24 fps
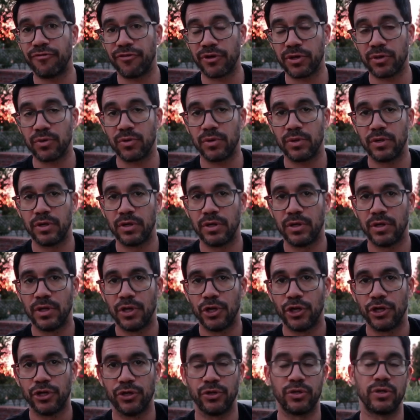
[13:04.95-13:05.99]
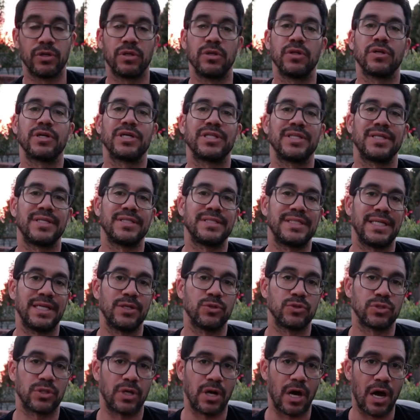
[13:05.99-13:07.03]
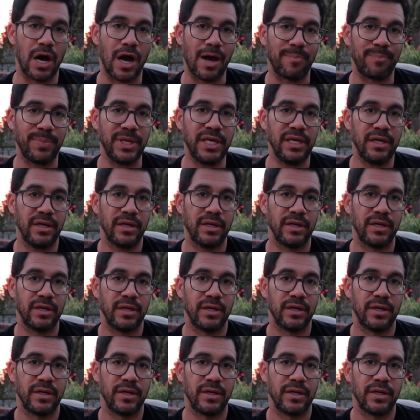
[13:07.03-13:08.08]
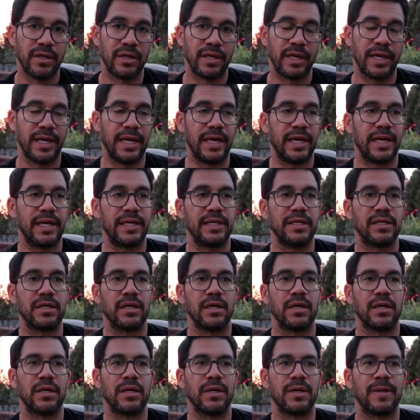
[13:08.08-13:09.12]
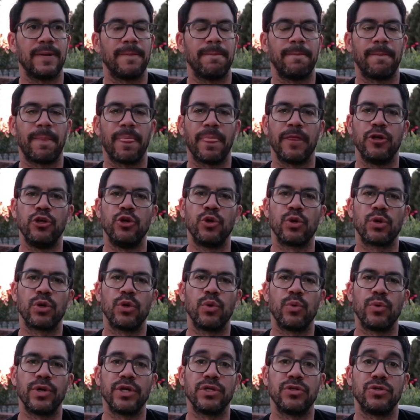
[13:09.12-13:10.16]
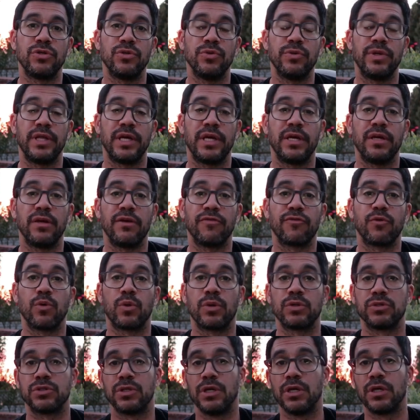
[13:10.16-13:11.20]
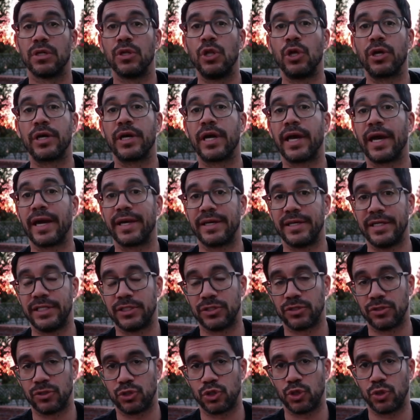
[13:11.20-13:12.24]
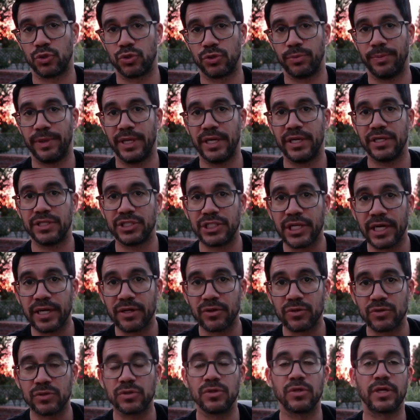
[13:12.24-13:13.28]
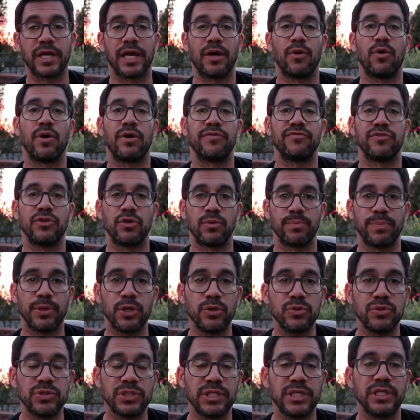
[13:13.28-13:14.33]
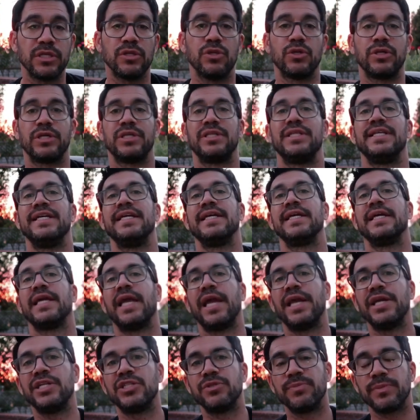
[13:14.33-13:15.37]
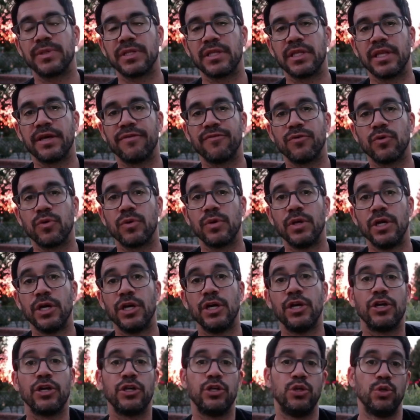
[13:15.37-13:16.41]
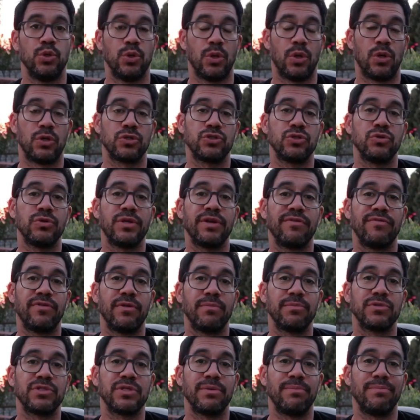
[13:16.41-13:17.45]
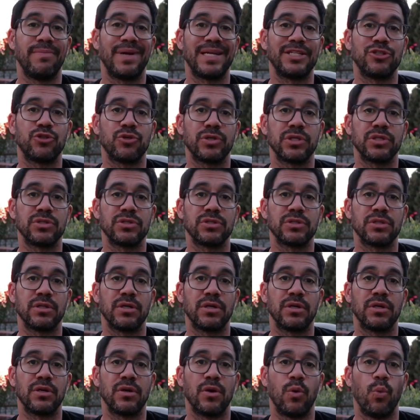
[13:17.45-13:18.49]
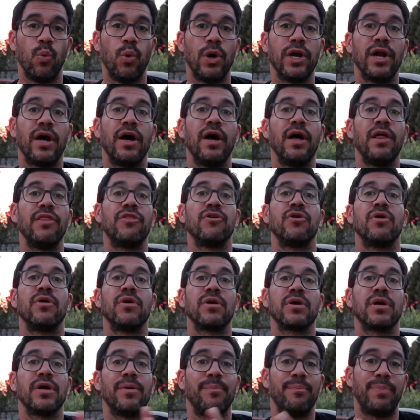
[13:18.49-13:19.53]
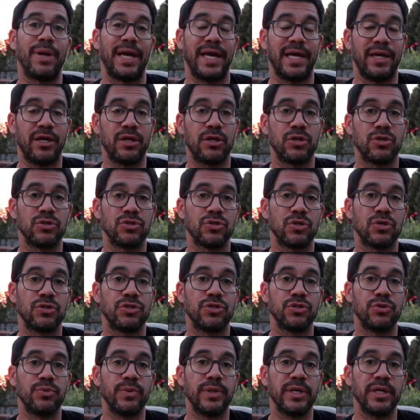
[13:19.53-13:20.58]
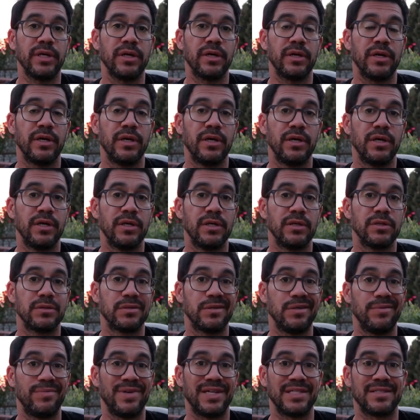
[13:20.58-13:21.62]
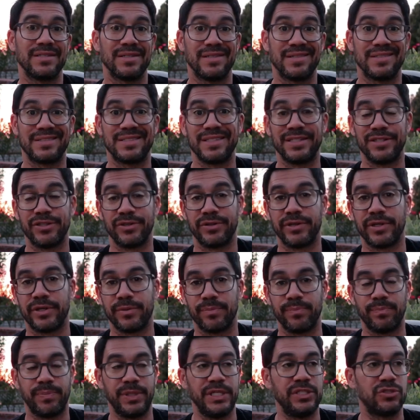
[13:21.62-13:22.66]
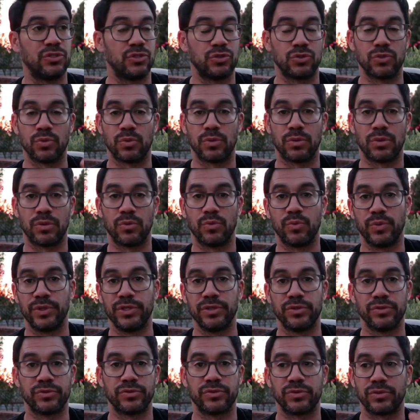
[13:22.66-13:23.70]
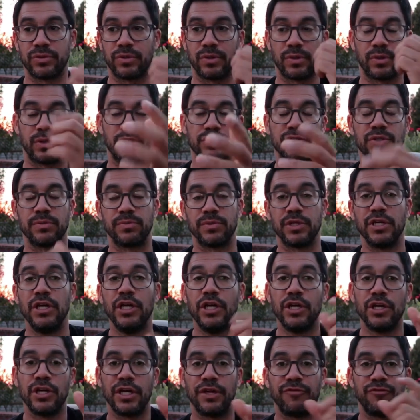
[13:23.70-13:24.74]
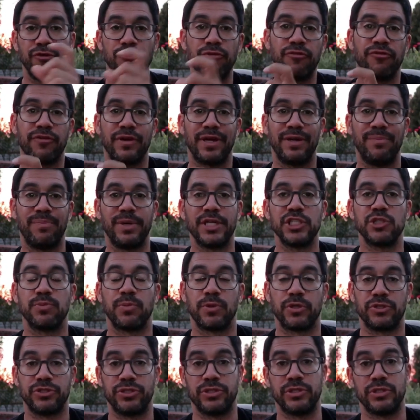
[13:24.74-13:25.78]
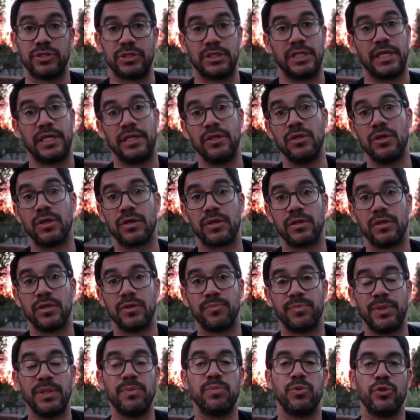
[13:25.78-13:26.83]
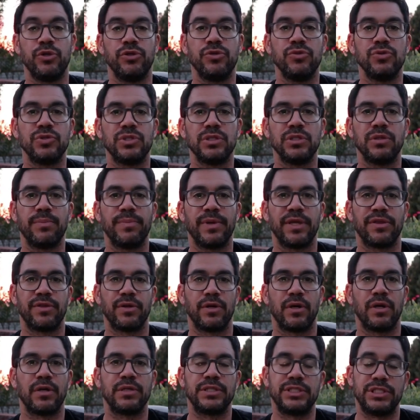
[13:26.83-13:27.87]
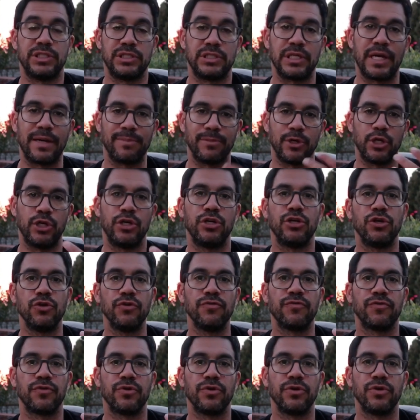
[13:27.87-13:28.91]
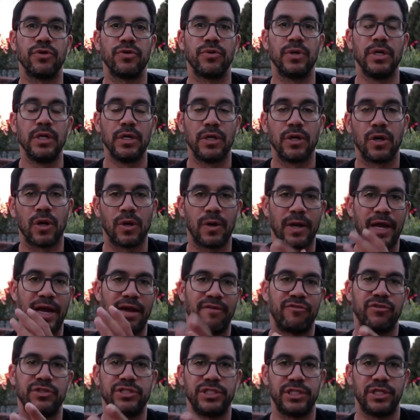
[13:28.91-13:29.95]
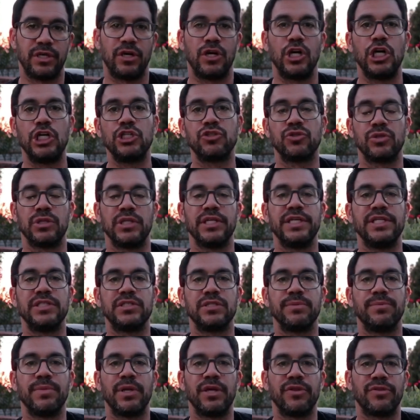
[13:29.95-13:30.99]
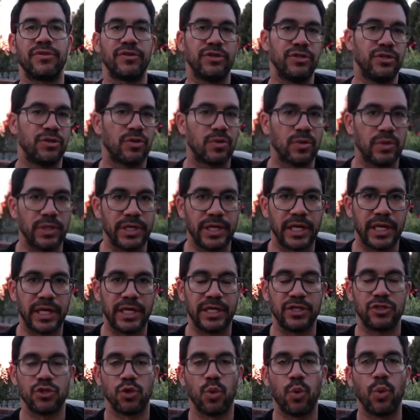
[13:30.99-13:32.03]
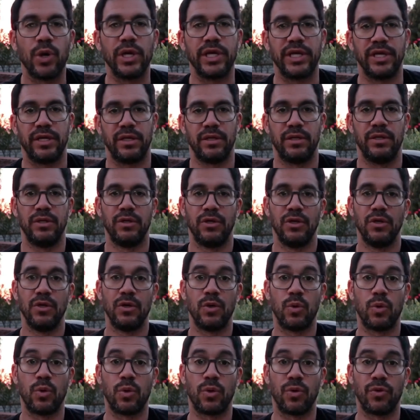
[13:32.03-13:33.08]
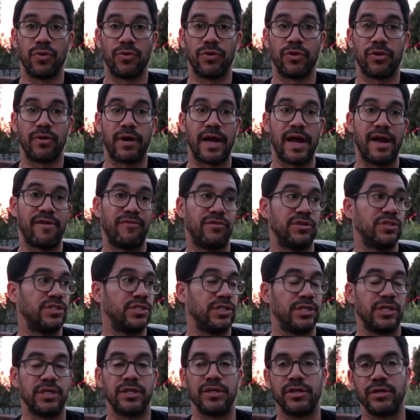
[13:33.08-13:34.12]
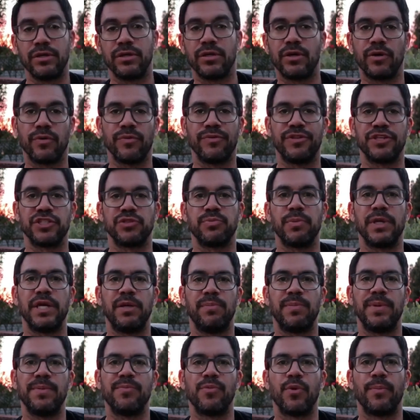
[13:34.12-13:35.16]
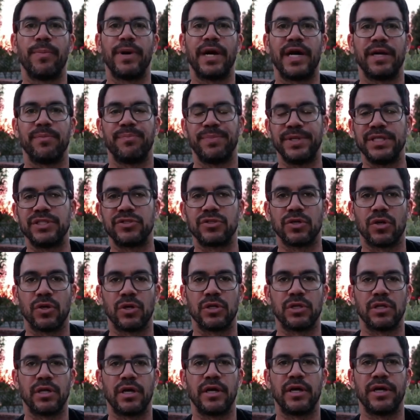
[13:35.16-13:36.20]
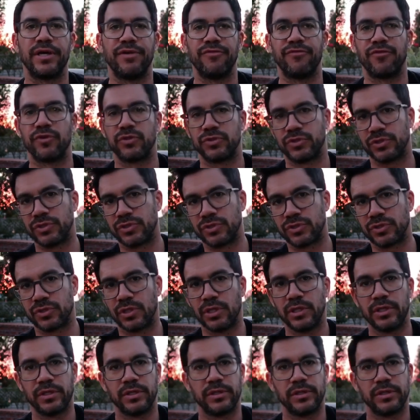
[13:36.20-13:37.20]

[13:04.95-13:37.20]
funnel. You're going to look at the sales copy, and you're going to then, of course, look at each of their social media channels, look how often they're posting, look at the engagement level. You'll also give them some metrics, what other competitors are doing. So you basically, let's say you're in a pizza store, a realtor or something. If you find benchmarks, you can say, look, people using the methodologies I'm going to do for you are averaging 100 leads a month, and you're only getting 20. Or they're averaging, this many people buying pizza online versus,